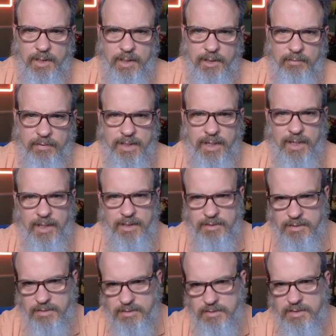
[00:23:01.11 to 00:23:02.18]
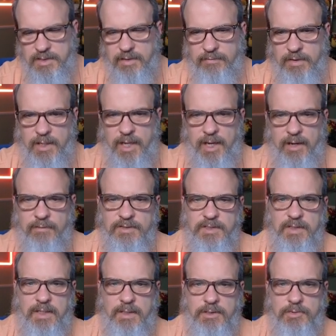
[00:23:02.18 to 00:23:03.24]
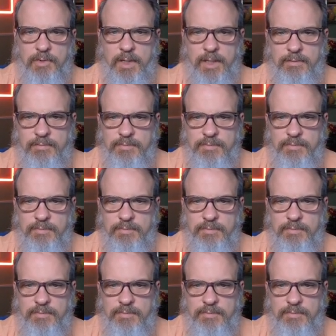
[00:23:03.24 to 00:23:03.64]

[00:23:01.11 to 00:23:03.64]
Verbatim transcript: and we got 7.5 cents, right?